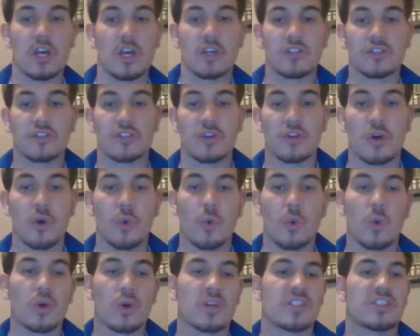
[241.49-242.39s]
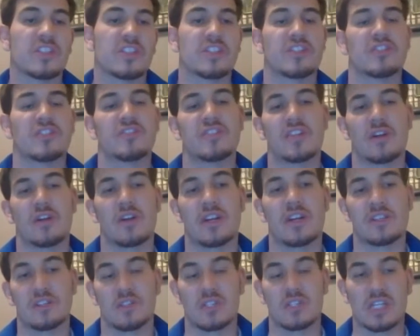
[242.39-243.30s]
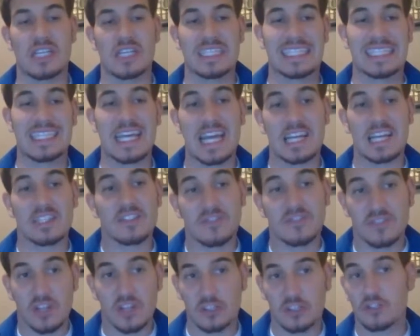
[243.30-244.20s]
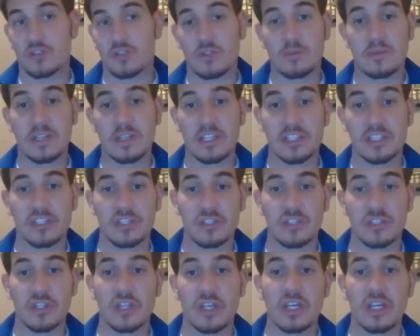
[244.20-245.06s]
So organizations that are exercising active non-discrimination